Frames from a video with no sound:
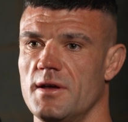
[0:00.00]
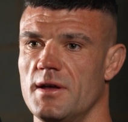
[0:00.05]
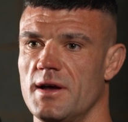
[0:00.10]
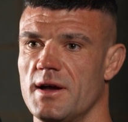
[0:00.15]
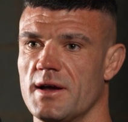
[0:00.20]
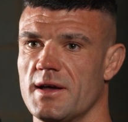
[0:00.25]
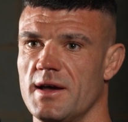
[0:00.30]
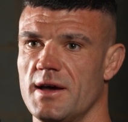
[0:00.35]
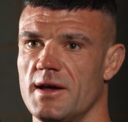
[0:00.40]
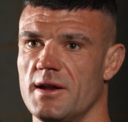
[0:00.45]

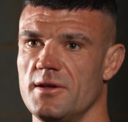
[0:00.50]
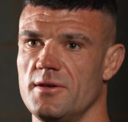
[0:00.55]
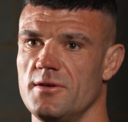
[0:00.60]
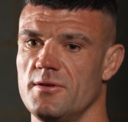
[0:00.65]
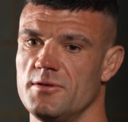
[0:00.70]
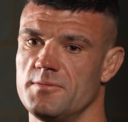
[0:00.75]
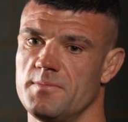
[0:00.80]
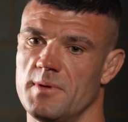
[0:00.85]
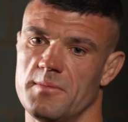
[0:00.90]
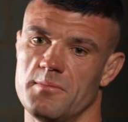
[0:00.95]
I kind of
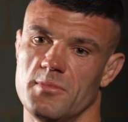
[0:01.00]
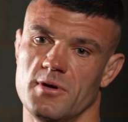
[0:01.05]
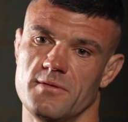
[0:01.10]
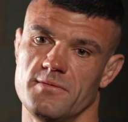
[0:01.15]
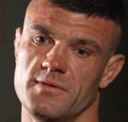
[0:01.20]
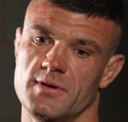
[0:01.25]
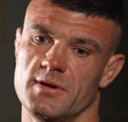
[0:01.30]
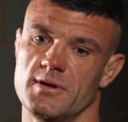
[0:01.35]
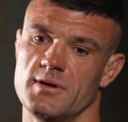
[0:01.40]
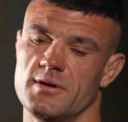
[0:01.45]
used my
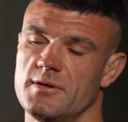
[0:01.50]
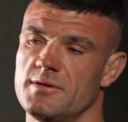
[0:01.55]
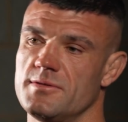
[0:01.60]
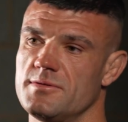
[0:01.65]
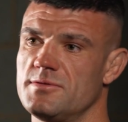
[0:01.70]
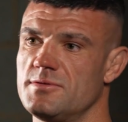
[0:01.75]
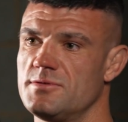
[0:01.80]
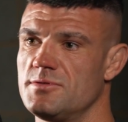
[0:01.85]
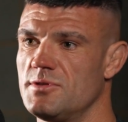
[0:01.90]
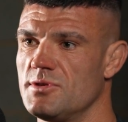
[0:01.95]
mother
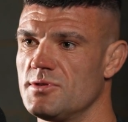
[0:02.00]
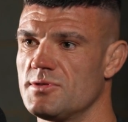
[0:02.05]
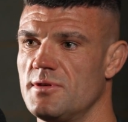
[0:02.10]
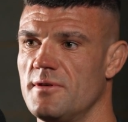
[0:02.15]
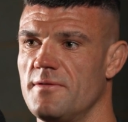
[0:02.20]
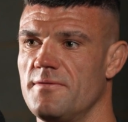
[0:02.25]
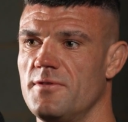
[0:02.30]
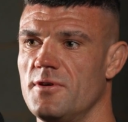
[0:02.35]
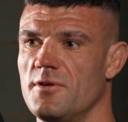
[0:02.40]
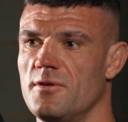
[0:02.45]
just
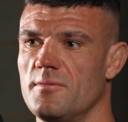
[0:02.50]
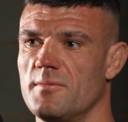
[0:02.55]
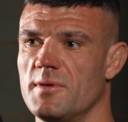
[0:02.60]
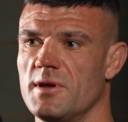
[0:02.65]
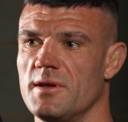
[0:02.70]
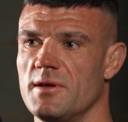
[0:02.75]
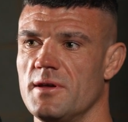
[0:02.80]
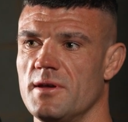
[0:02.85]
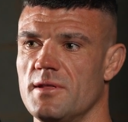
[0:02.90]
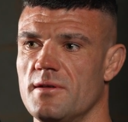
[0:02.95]
to fuel
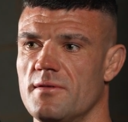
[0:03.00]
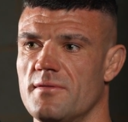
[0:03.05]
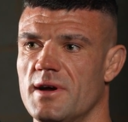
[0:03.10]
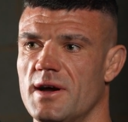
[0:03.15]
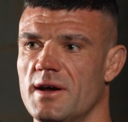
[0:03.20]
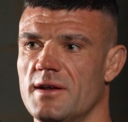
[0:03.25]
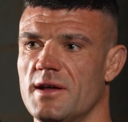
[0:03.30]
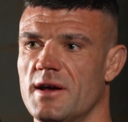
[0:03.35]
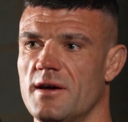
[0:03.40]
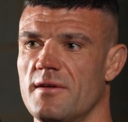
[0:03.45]
me in the
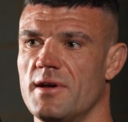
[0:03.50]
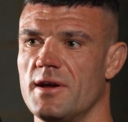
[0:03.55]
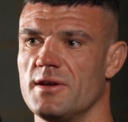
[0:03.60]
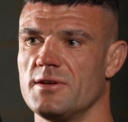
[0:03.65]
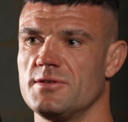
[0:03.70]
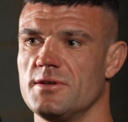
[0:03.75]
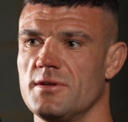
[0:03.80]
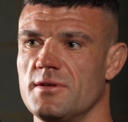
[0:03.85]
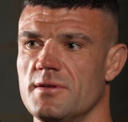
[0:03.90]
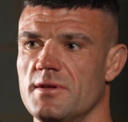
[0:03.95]
right
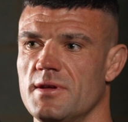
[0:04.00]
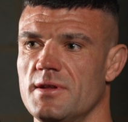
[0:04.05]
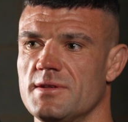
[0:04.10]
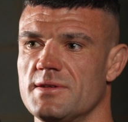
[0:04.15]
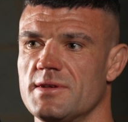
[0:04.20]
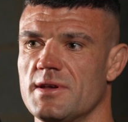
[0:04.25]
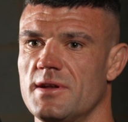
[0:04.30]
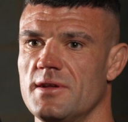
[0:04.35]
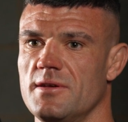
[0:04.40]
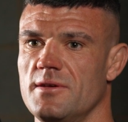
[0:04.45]
direction.
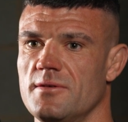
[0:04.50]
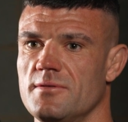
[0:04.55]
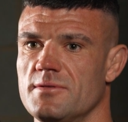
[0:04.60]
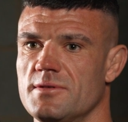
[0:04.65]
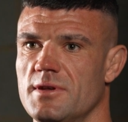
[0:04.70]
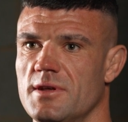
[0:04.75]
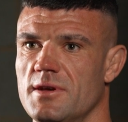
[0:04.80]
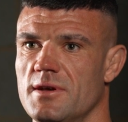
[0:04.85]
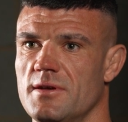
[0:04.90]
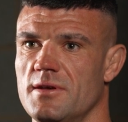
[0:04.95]
Instead of
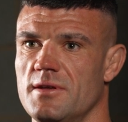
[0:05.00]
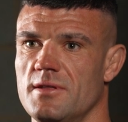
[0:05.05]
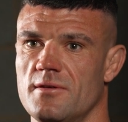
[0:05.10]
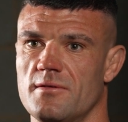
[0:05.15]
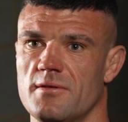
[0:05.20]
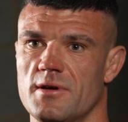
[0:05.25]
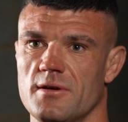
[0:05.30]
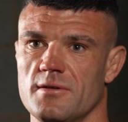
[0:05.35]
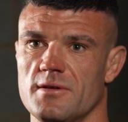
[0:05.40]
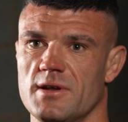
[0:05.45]
using it in the
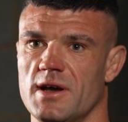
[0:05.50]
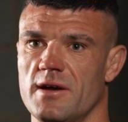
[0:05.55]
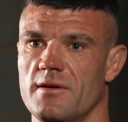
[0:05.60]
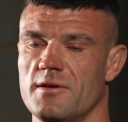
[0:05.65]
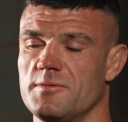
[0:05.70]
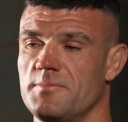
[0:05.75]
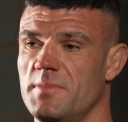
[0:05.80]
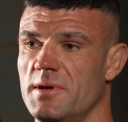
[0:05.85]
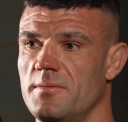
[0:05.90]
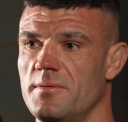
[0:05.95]
wrong
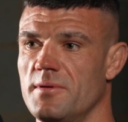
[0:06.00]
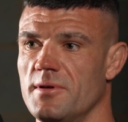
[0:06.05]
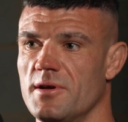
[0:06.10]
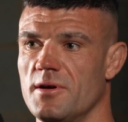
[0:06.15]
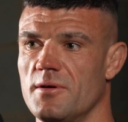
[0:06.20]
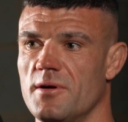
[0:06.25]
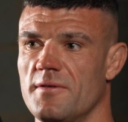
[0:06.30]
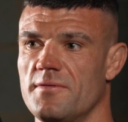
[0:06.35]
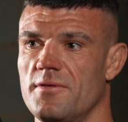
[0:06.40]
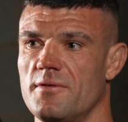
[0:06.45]
direction, people can
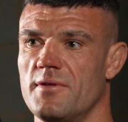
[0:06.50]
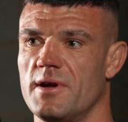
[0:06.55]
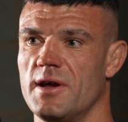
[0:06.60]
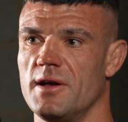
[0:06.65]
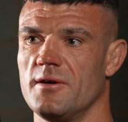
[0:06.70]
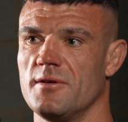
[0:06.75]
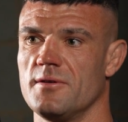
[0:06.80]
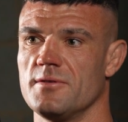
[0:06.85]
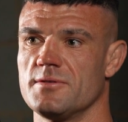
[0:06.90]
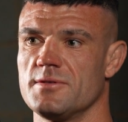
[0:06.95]
go off the
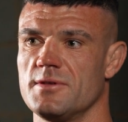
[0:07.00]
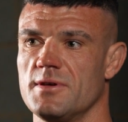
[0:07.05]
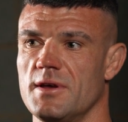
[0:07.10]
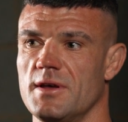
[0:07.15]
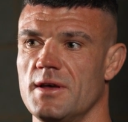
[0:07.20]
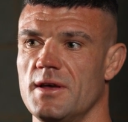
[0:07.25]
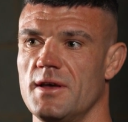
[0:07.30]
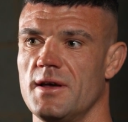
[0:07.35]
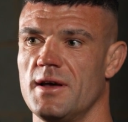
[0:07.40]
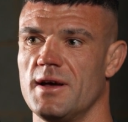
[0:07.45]
rails.
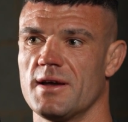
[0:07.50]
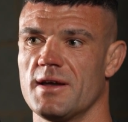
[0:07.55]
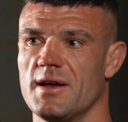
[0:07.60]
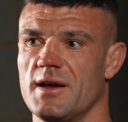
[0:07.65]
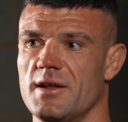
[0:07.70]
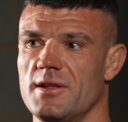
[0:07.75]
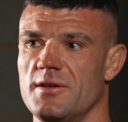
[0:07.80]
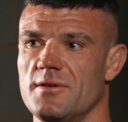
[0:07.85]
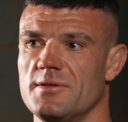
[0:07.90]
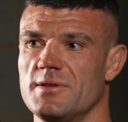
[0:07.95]
I
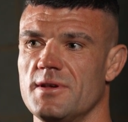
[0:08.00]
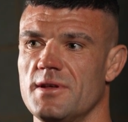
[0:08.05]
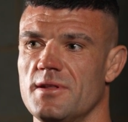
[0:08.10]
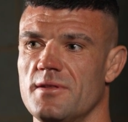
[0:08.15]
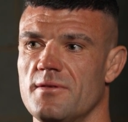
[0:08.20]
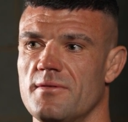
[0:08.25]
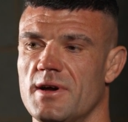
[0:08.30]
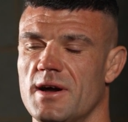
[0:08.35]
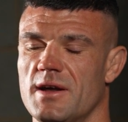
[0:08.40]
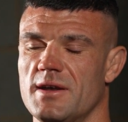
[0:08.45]
kind of use it in
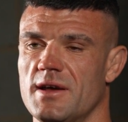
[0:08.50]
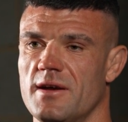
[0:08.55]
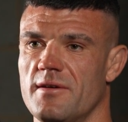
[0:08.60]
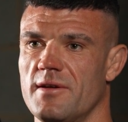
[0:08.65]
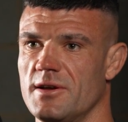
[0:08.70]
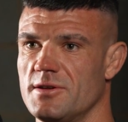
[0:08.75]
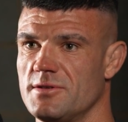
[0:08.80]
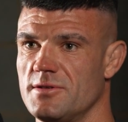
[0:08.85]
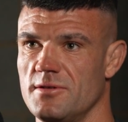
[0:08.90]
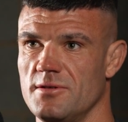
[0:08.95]
the right
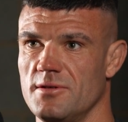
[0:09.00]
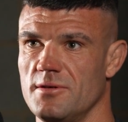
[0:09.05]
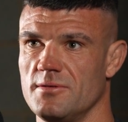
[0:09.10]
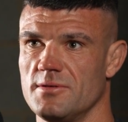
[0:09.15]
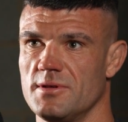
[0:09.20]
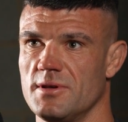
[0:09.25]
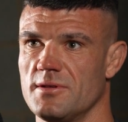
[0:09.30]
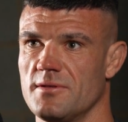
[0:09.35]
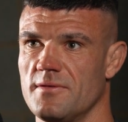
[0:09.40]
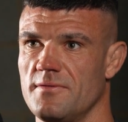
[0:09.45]
direction,
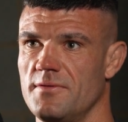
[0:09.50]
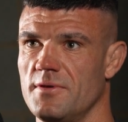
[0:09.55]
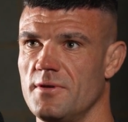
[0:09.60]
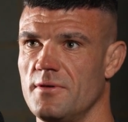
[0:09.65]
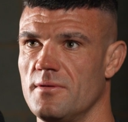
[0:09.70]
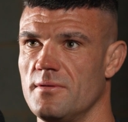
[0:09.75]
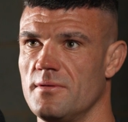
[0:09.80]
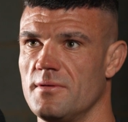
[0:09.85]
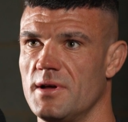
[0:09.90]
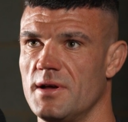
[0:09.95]
use it to
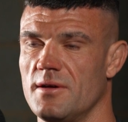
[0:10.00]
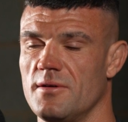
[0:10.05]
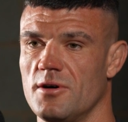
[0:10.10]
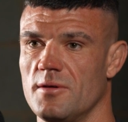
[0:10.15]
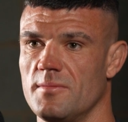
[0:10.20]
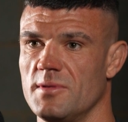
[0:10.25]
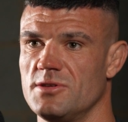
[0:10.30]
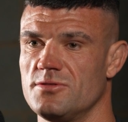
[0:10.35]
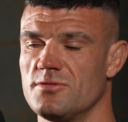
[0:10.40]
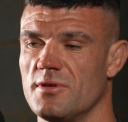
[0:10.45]
fuel
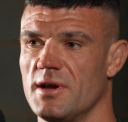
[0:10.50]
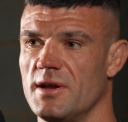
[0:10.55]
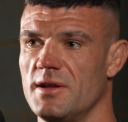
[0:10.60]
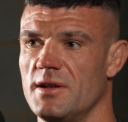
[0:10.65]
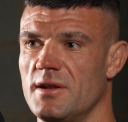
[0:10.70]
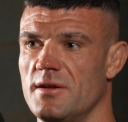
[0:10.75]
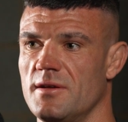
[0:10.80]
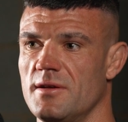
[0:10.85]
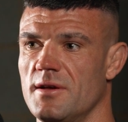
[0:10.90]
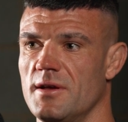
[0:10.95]
all my
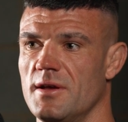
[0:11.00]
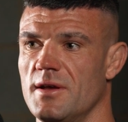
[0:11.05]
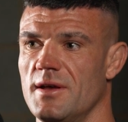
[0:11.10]
training.